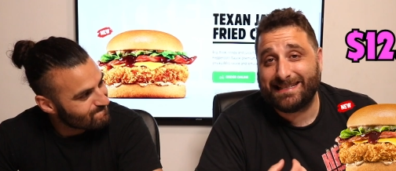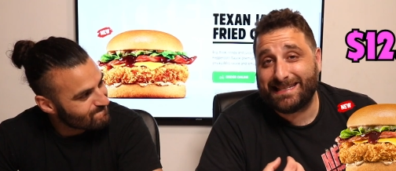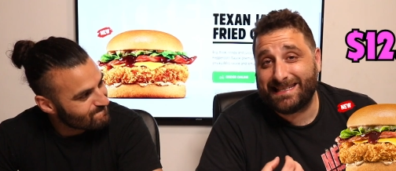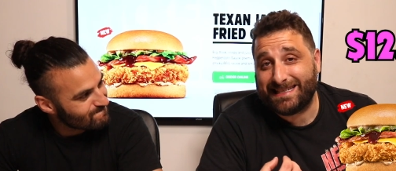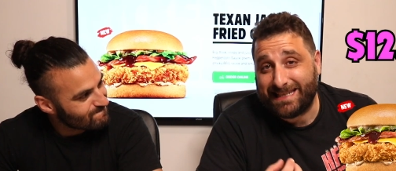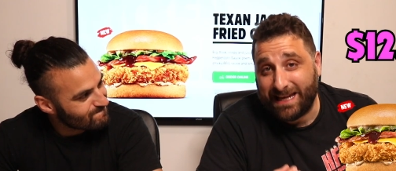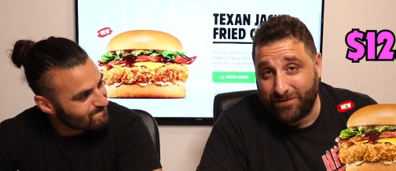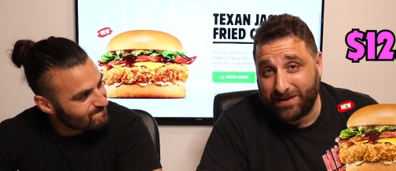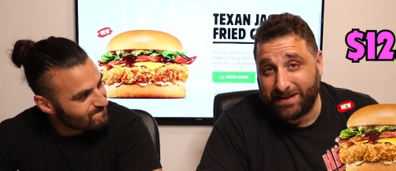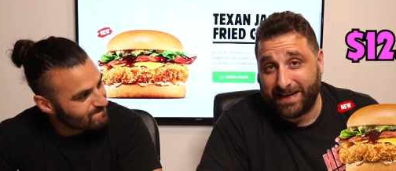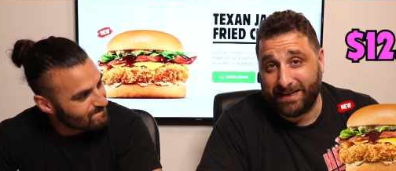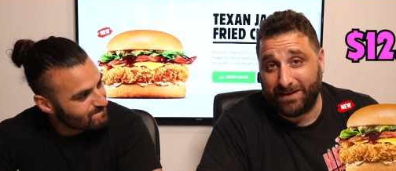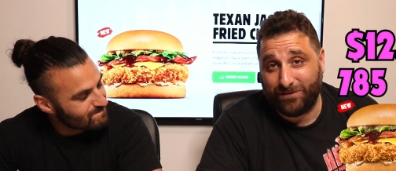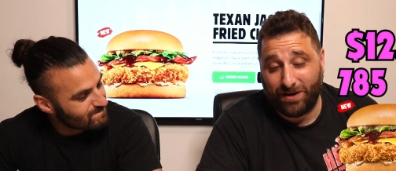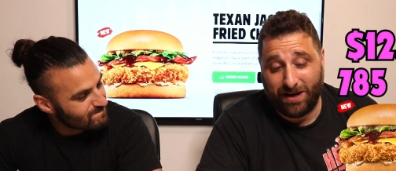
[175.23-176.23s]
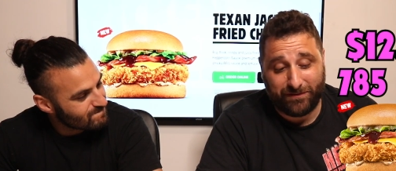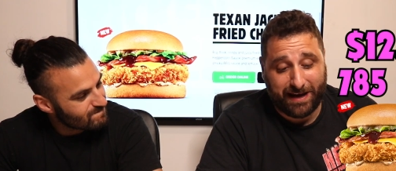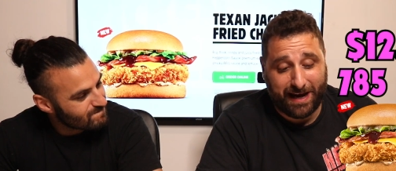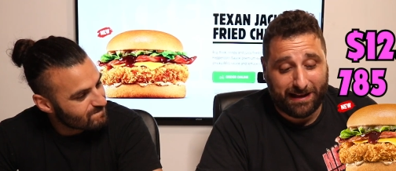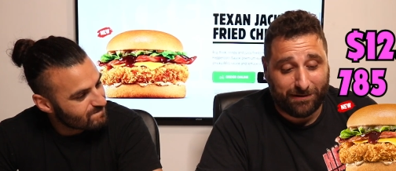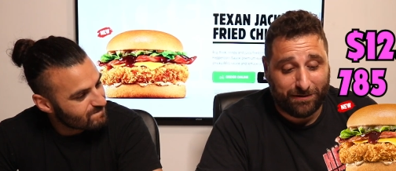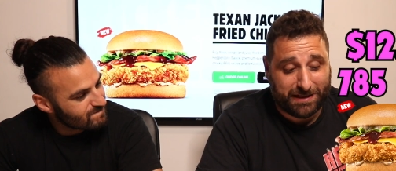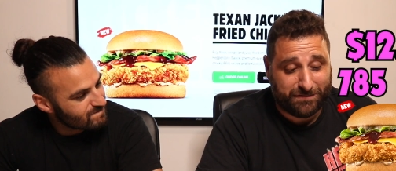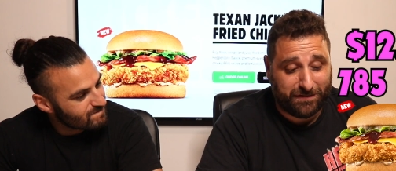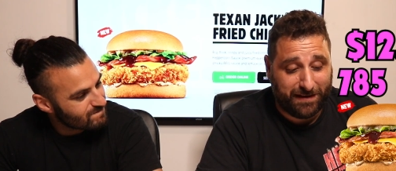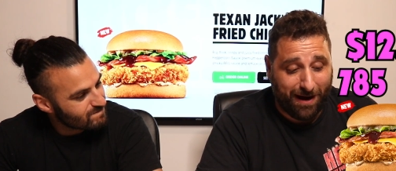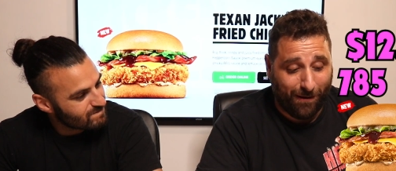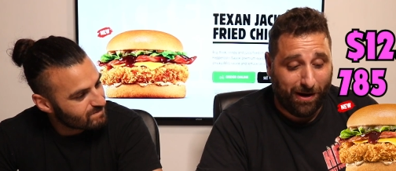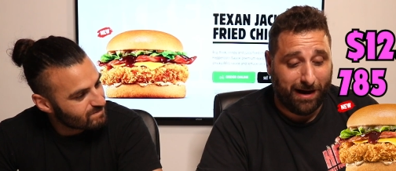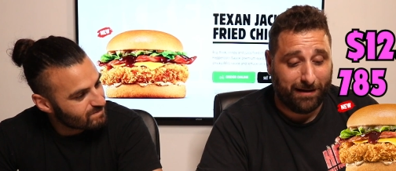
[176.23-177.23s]
Speaker 1: 785 calories for
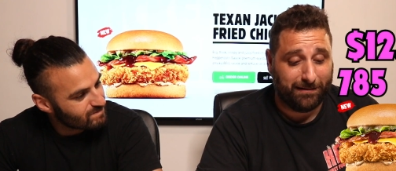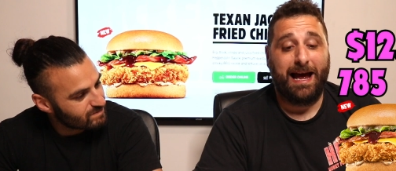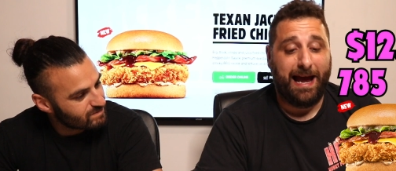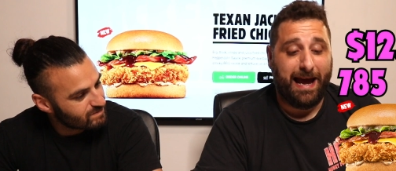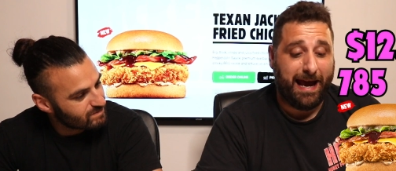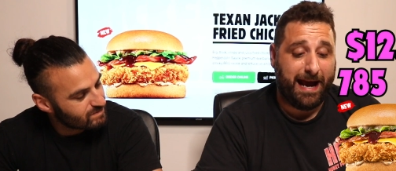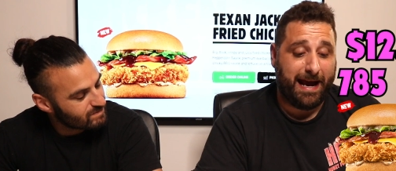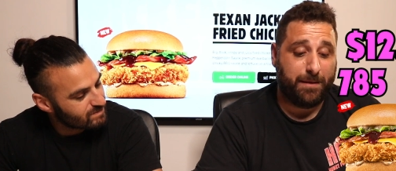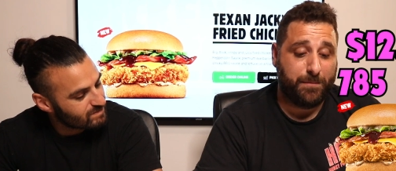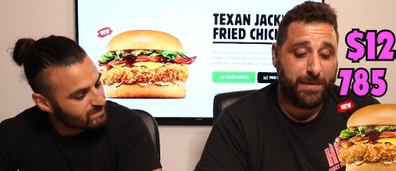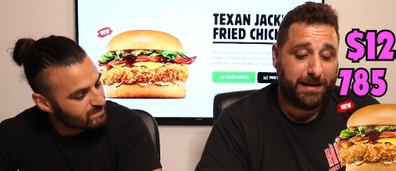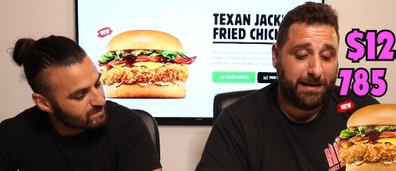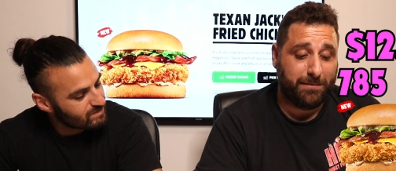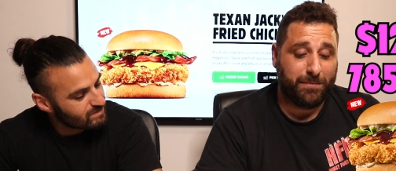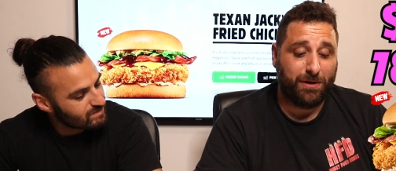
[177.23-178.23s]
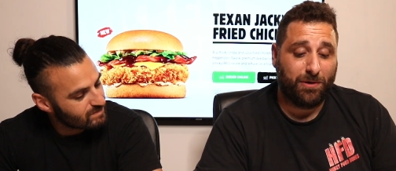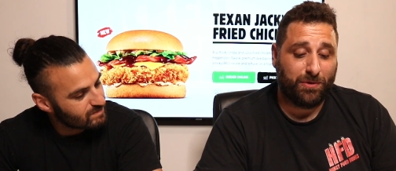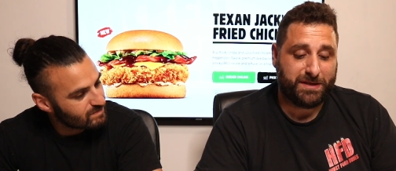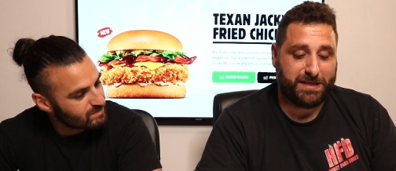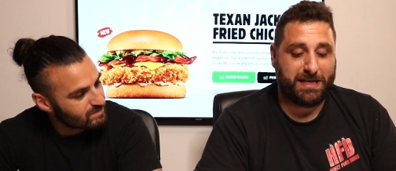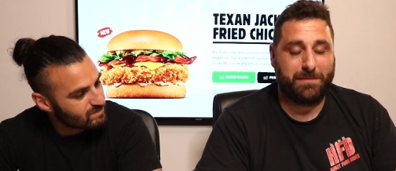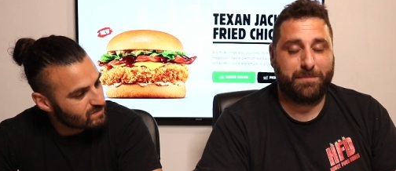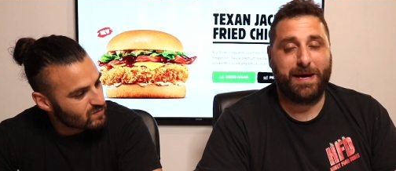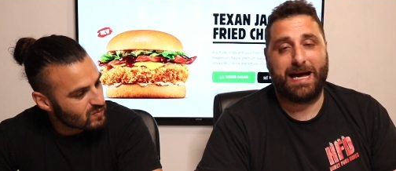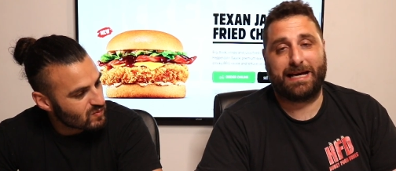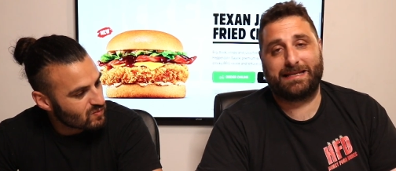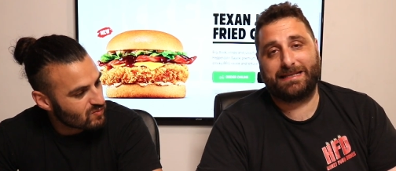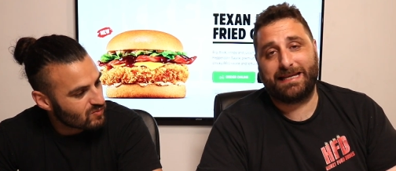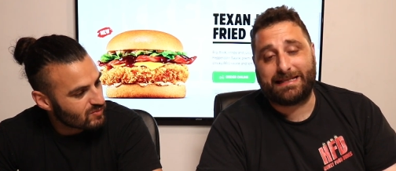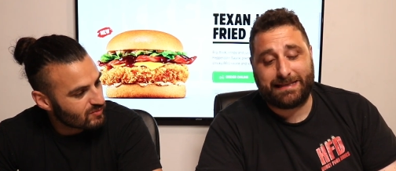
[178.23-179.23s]
that one. And medium meal will set you back
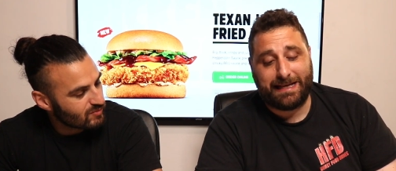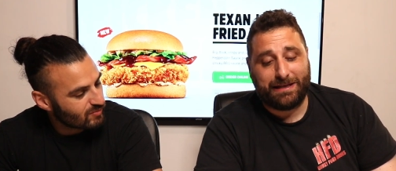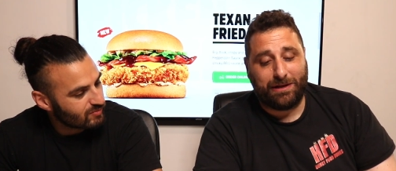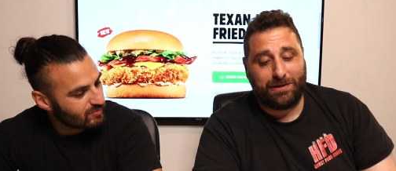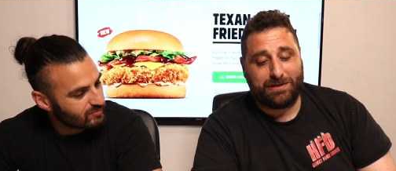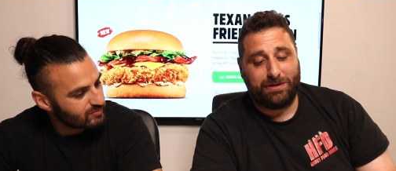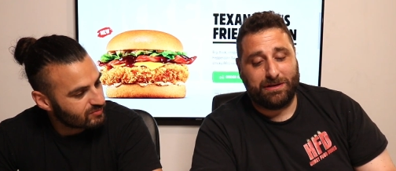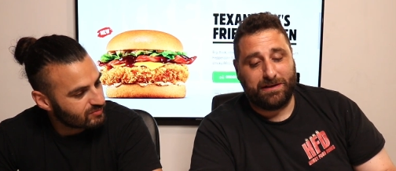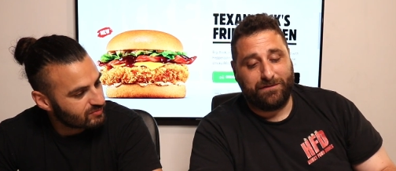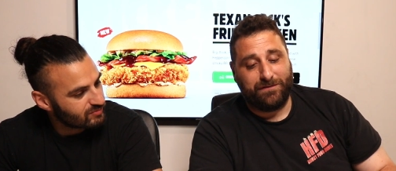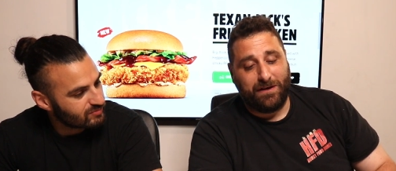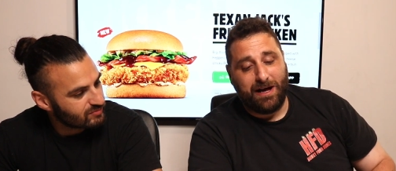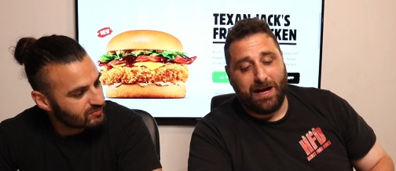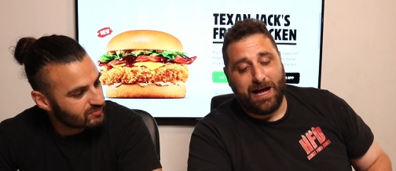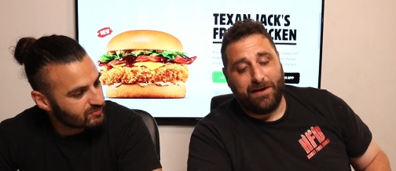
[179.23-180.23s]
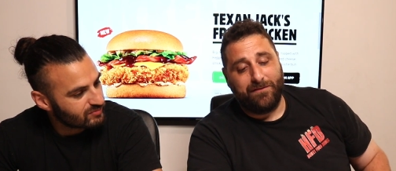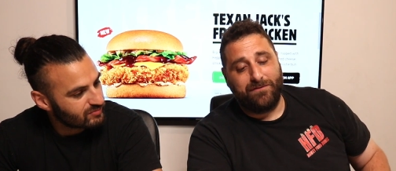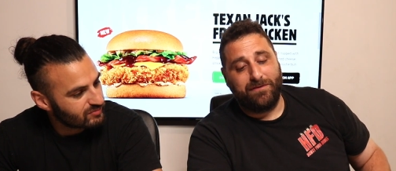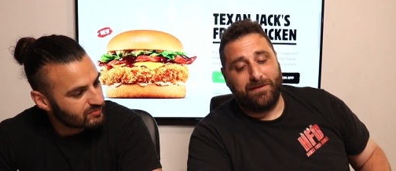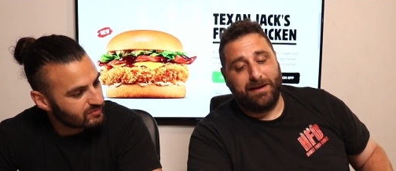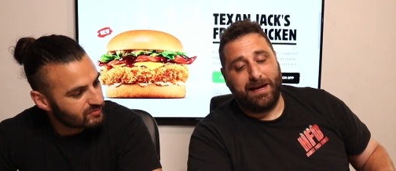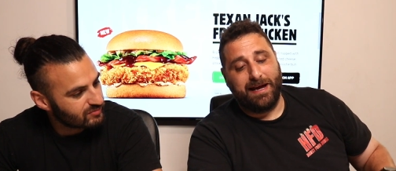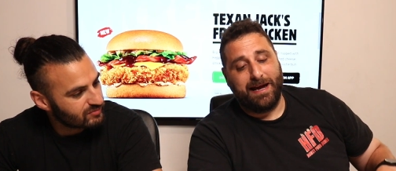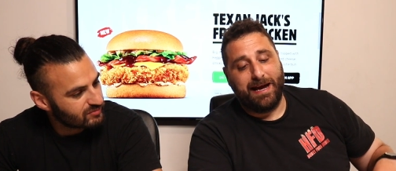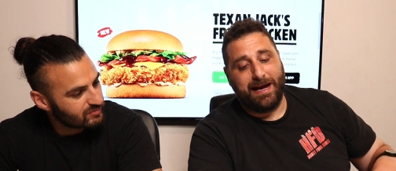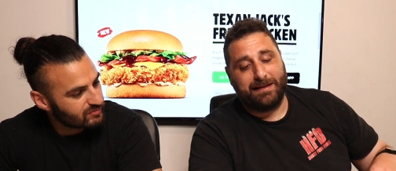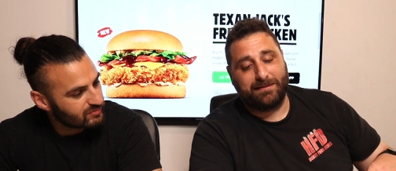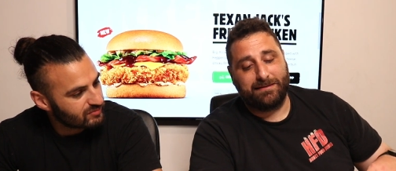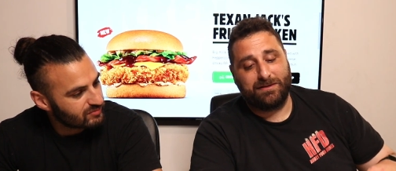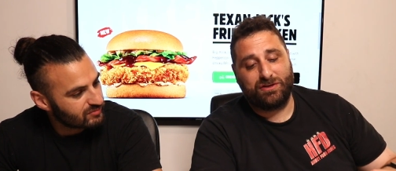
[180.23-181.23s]
$16.95
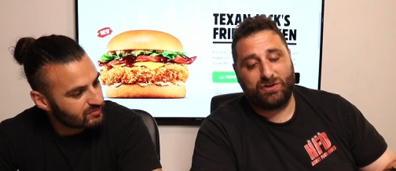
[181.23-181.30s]
and